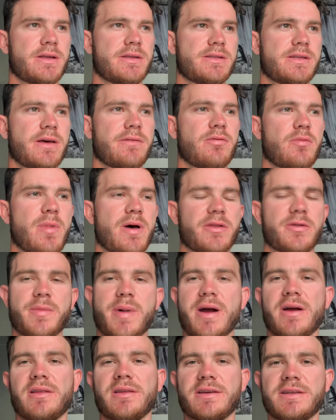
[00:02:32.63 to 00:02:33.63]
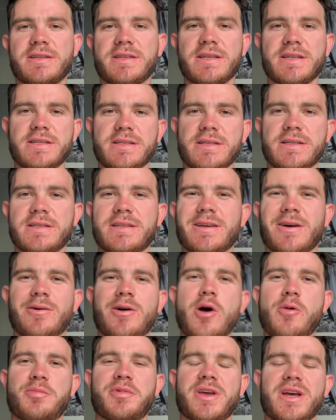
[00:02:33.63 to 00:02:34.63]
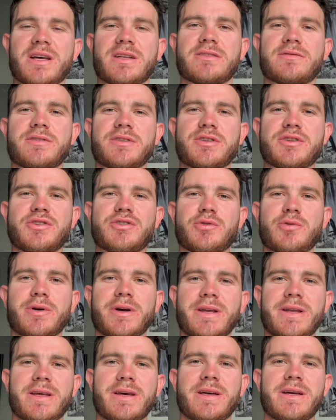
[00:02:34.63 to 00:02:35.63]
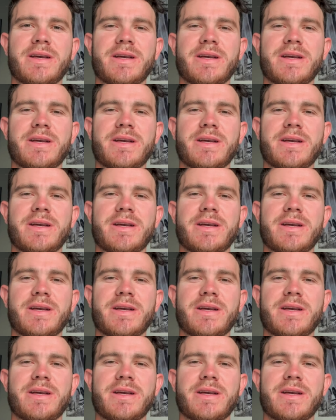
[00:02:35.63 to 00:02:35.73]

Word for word: stuff about the minor league season. So hope you guys have enjoyed.